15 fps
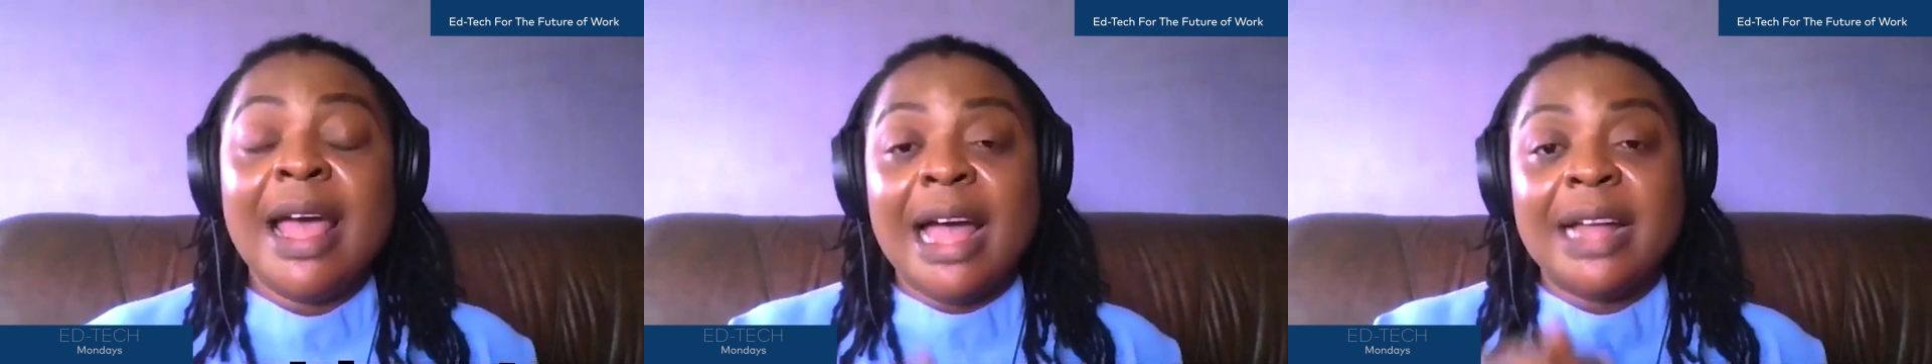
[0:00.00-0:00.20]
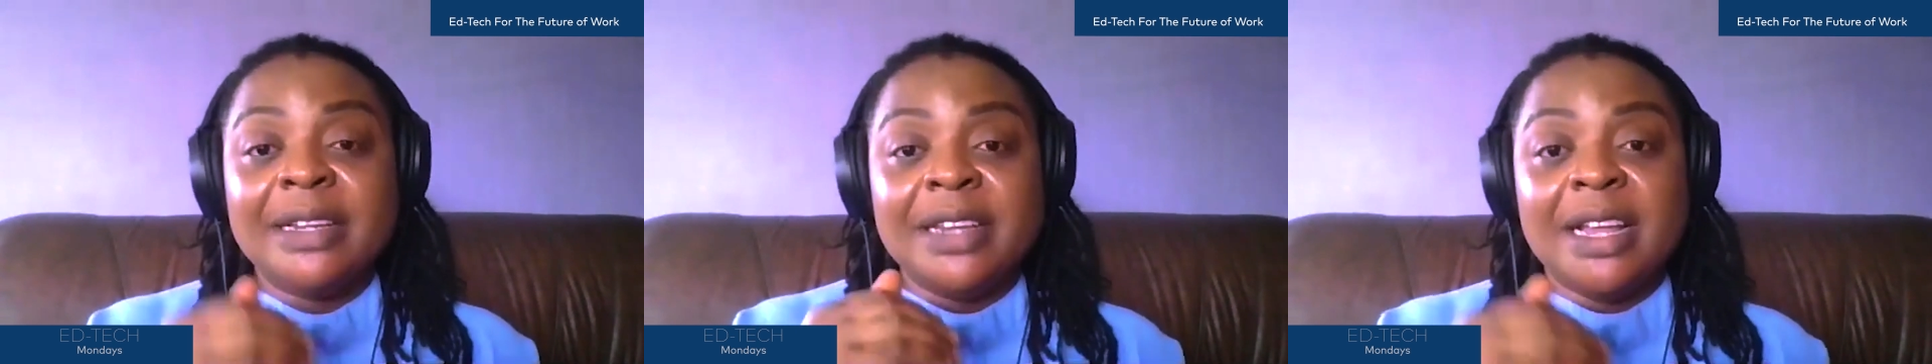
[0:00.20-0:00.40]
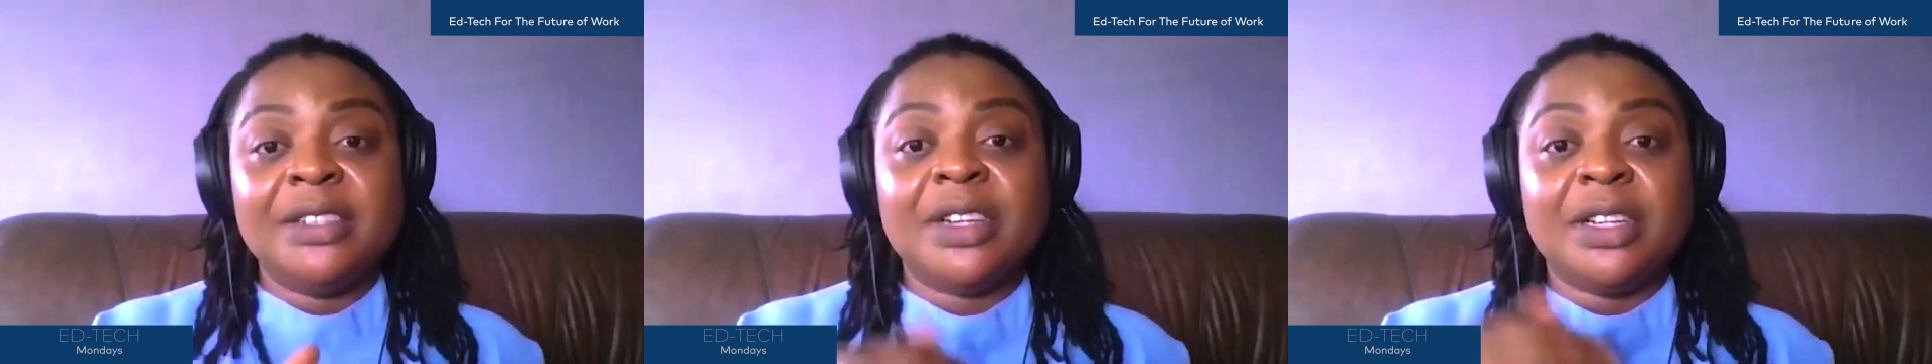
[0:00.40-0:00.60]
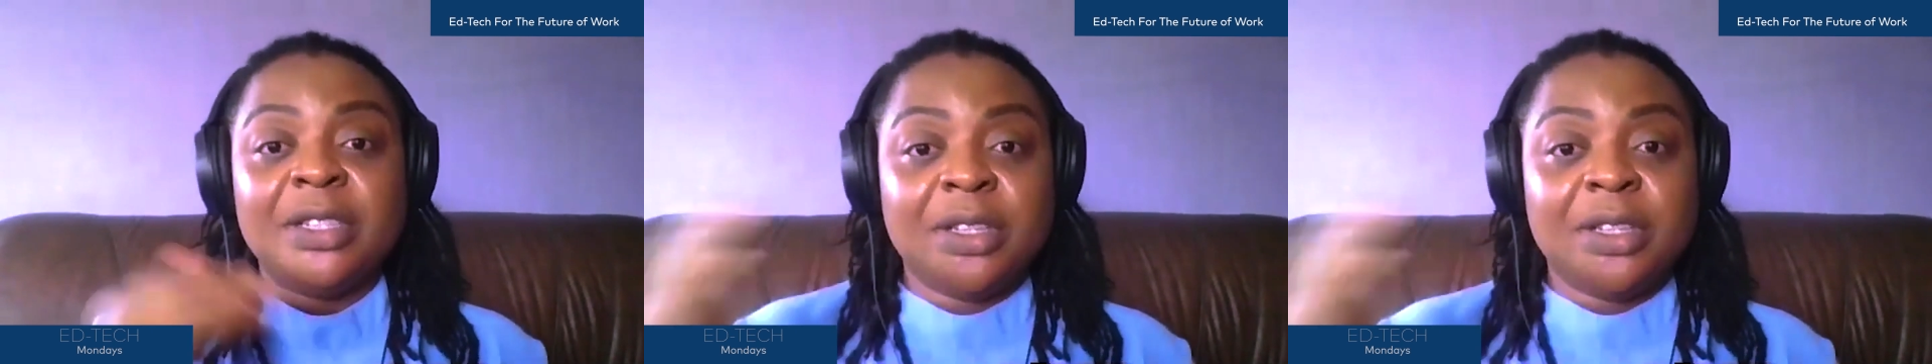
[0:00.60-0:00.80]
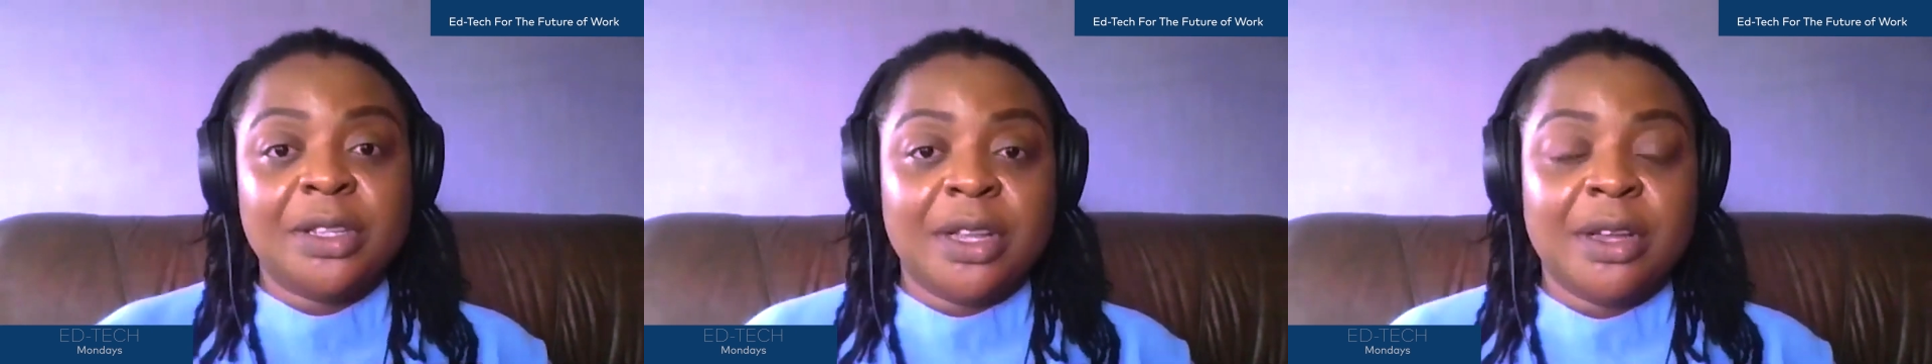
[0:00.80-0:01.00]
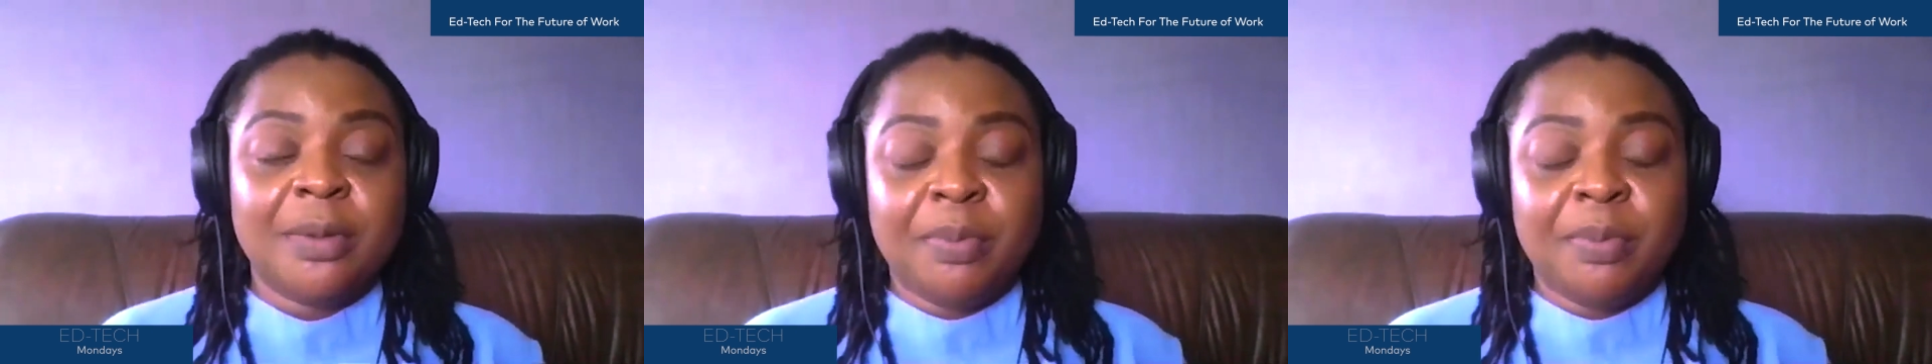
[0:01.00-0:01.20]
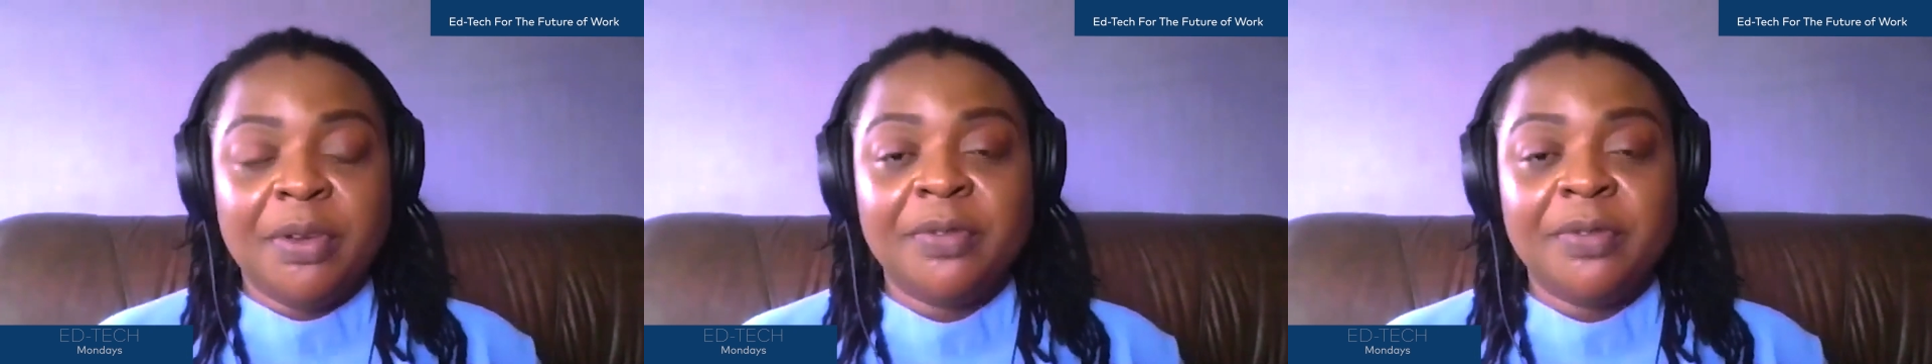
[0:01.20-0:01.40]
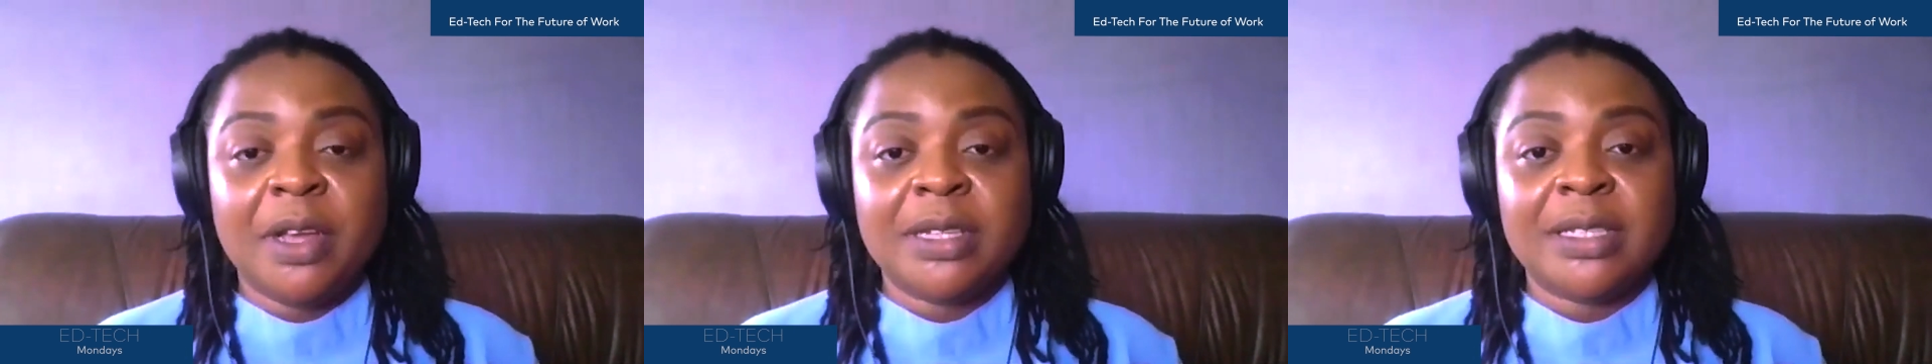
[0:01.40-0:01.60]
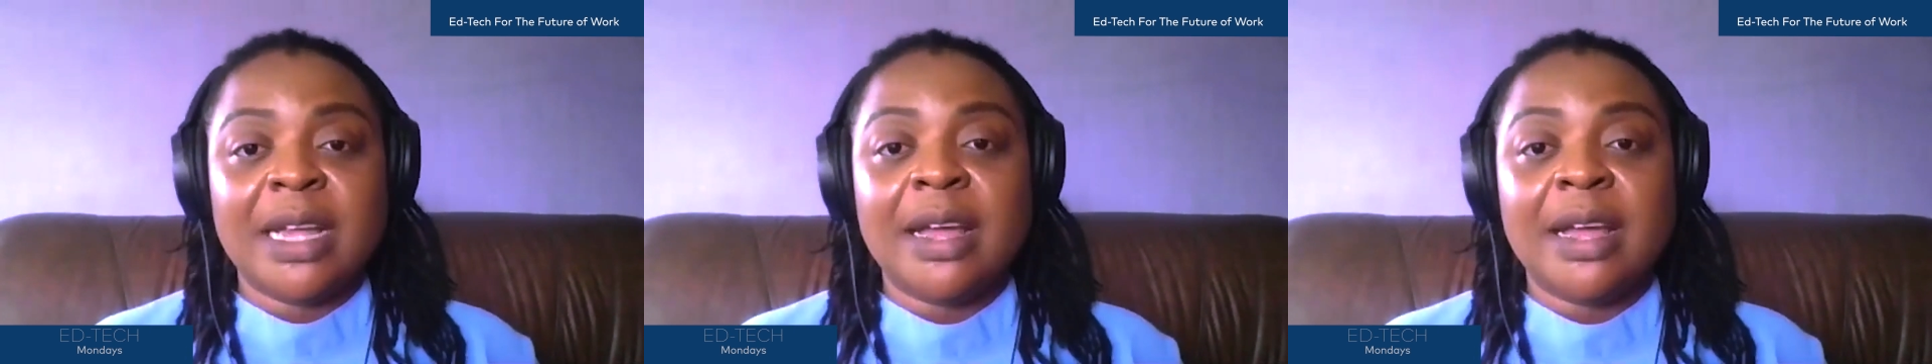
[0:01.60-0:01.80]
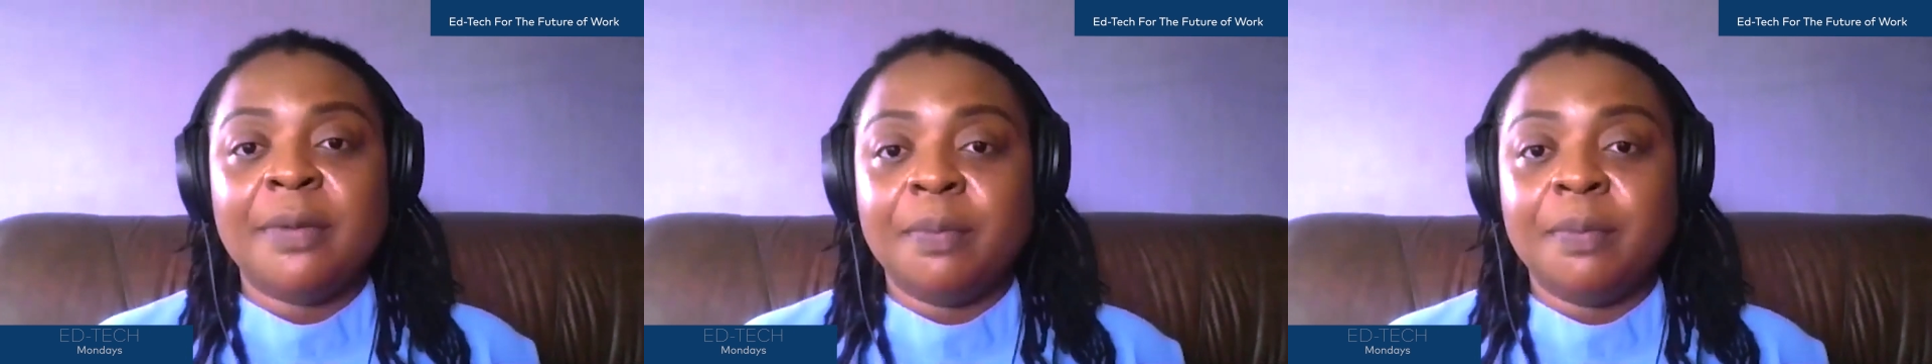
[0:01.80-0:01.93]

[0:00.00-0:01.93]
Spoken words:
and then just to the previous